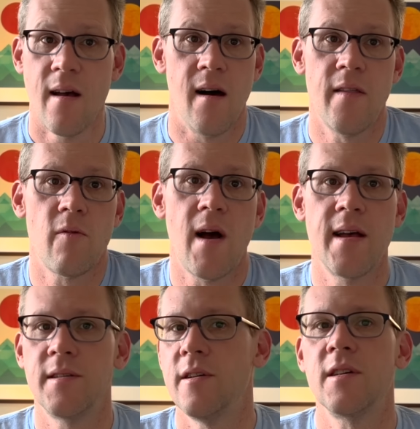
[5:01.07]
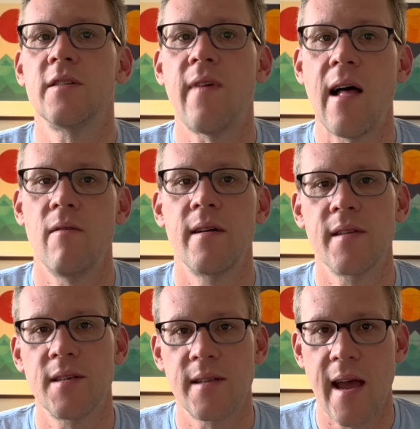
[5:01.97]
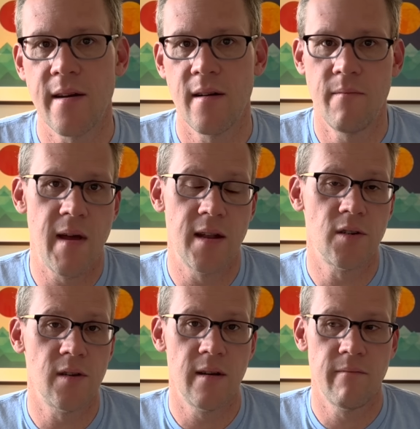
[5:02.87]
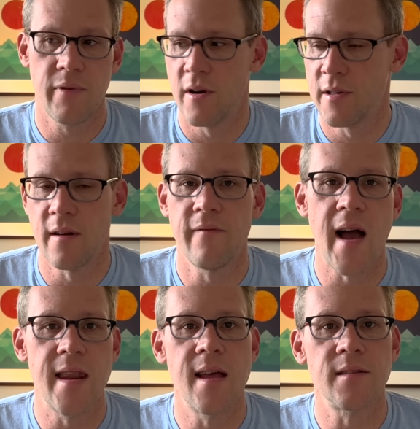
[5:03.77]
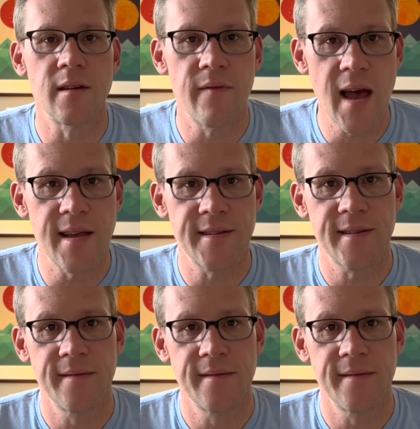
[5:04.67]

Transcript: Otherwise, you're just following the standard mainstream personal finance advice.